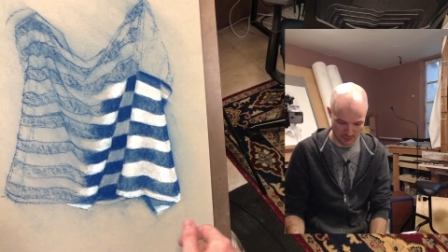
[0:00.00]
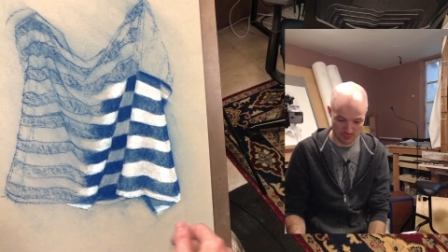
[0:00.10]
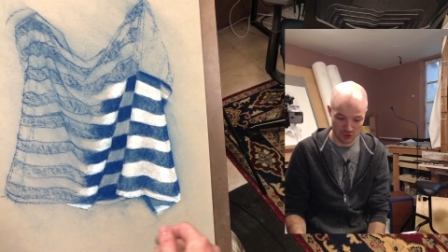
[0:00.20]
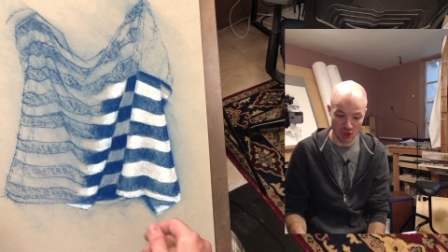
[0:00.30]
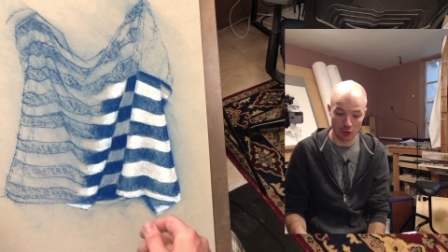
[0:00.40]

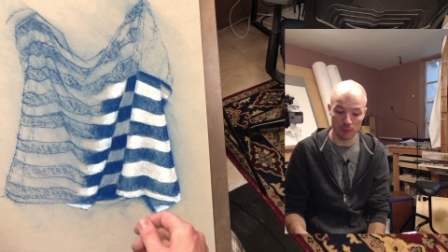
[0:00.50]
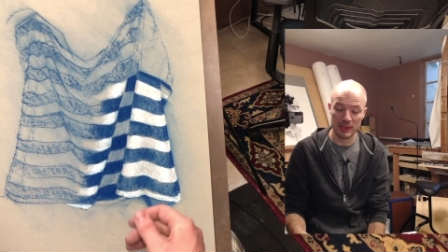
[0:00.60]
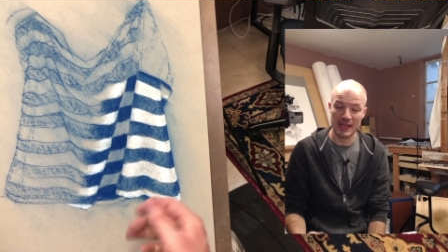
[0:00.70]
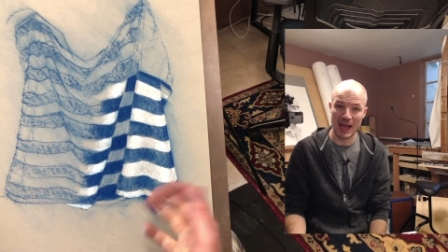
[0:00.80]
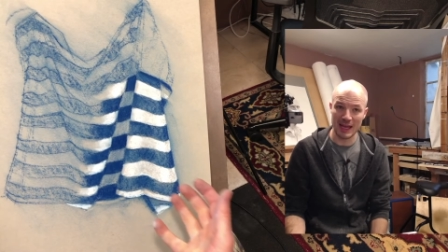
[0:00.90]
don't
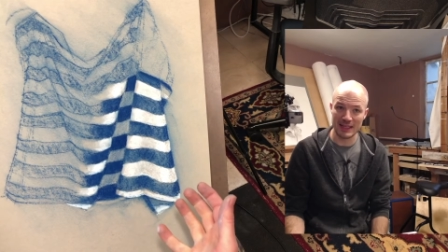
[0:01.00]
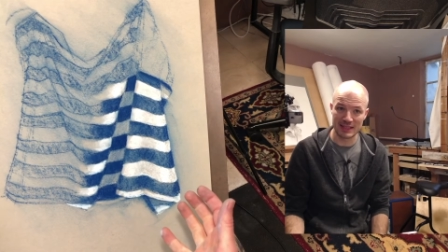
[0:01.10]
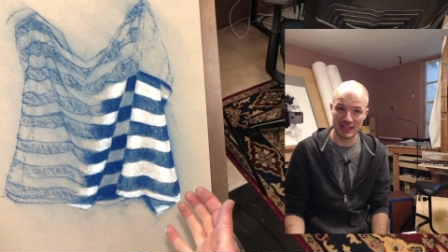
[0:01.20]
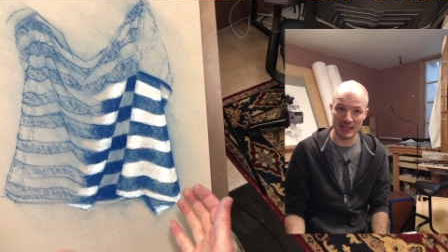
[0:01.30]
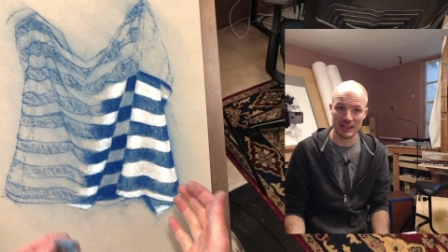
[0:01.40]
be
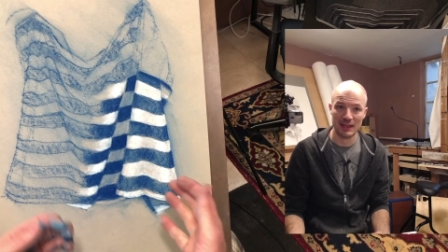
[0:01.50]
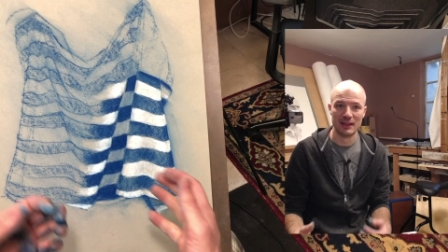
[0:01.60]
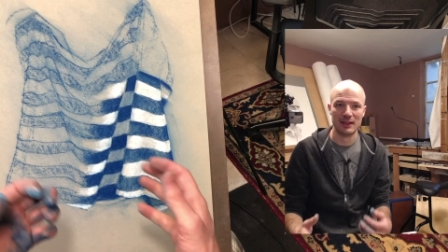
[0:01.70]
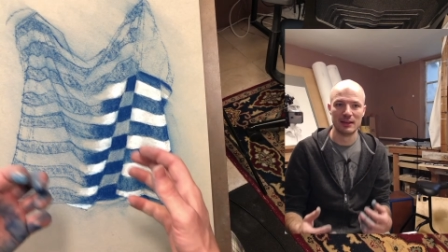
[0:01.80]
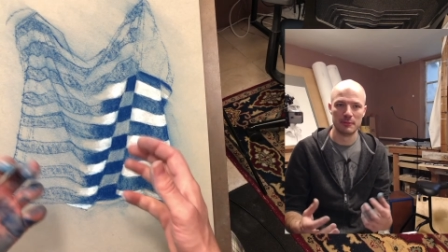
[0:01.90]
hasty.
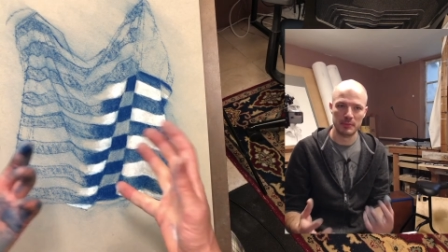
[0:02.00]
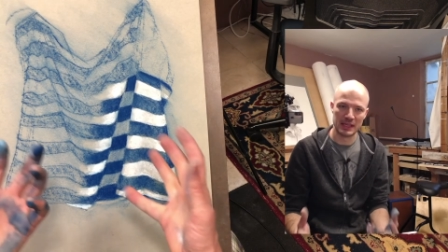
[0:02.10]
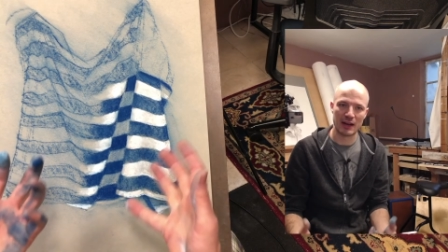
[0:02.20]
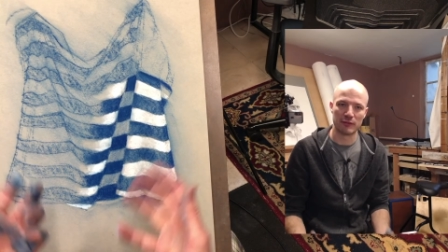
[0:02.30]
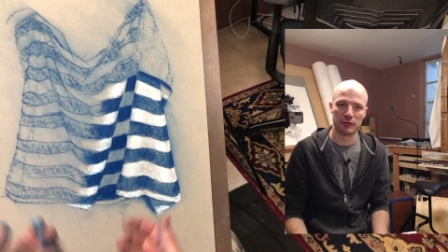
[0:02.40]
Be
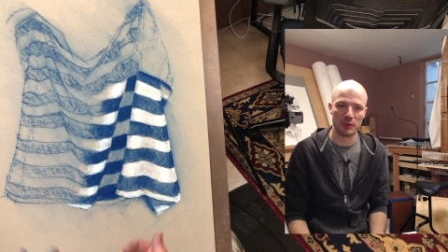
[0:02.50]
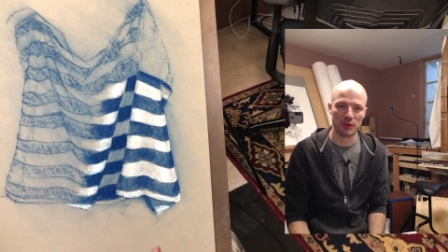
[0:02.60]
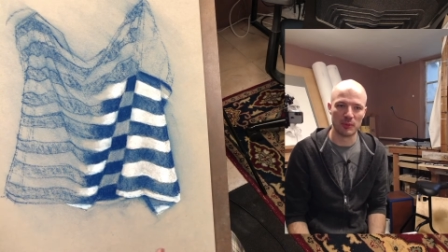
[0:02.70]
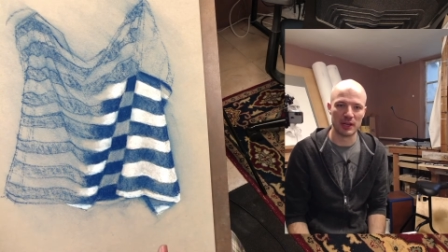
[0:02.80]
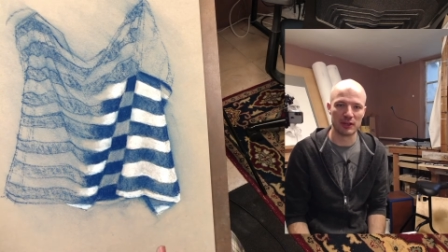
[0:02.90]
careful with
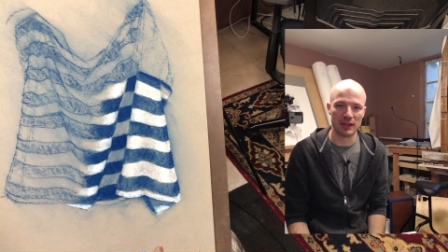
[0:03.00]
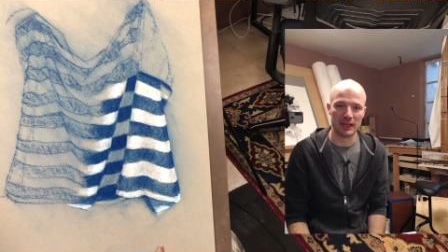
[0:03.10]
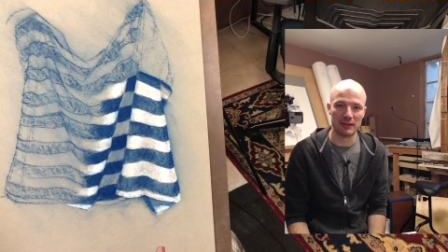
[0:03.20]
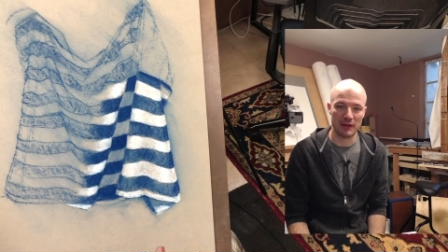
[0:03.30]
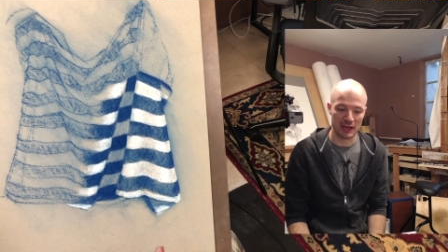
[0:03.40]
the way you're
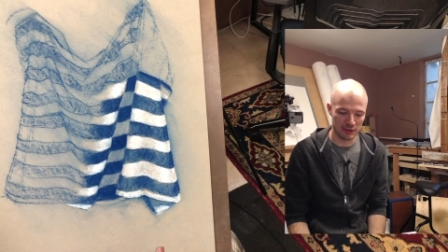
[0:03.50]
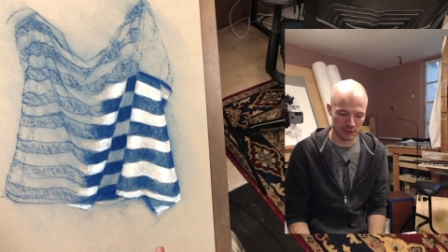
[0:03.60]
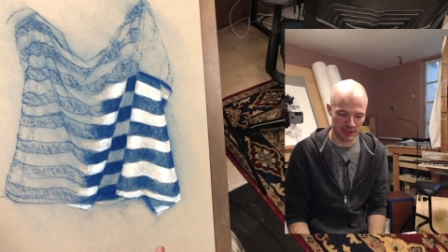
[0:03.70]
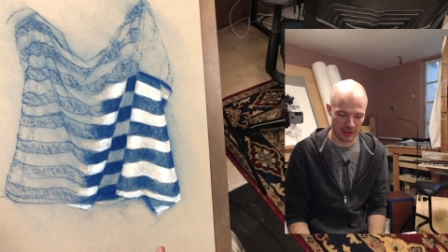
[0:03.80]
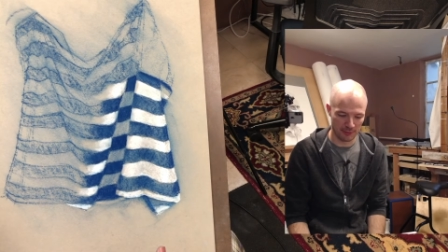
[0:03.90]
laying
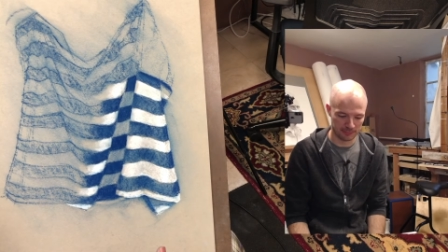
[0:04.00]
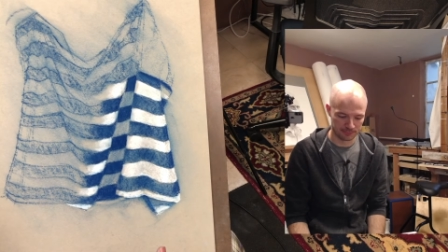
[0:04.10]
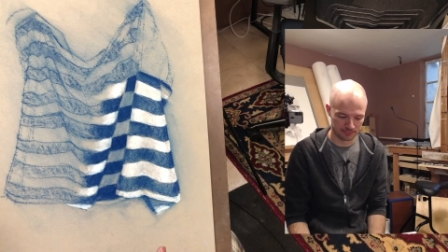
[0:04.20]
values down.